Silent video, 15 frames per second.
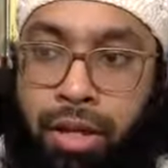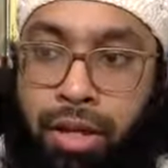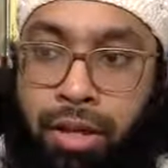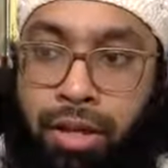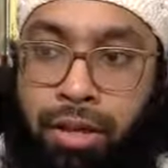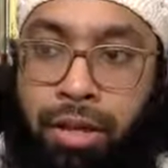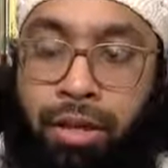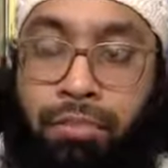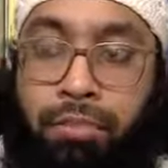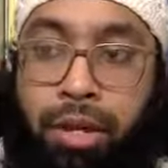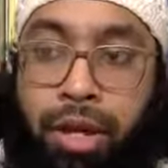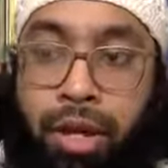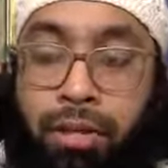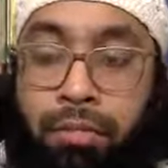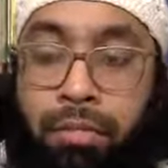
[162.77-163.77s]
them
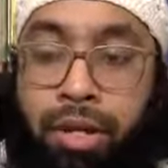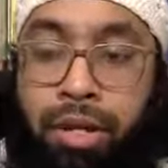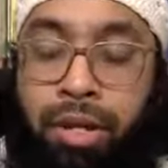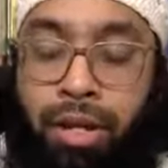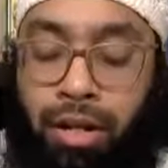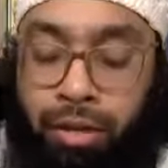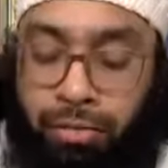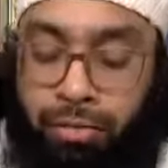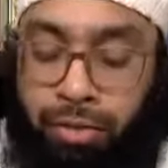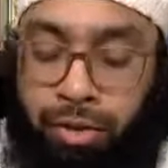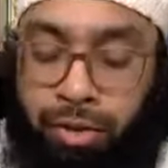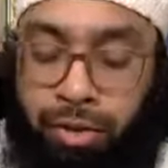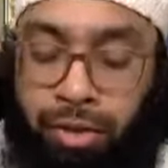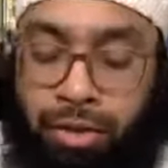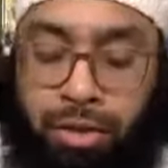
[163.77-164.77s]
being Madani
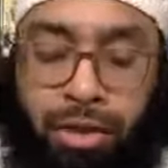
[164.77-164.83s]
verses,